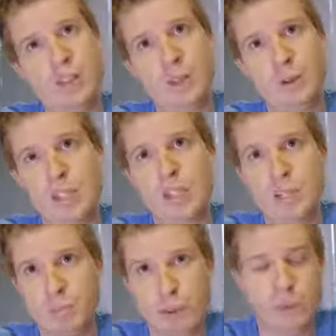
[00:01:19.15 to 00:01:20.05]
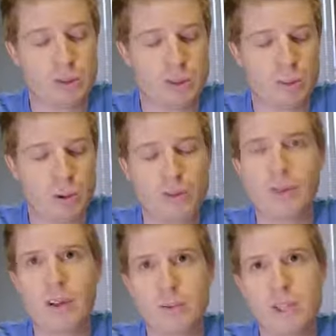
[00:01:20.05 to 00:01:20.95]
you've essentially pulled your
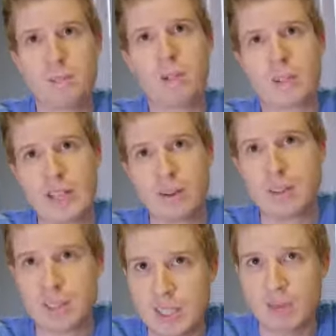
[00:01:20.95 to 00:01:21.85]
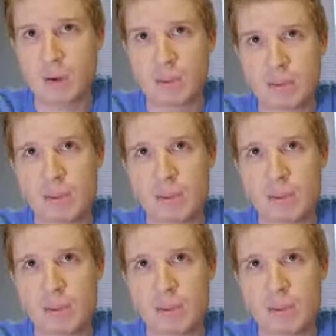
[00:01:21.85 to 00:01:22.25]
profile on Facebook down into the deep web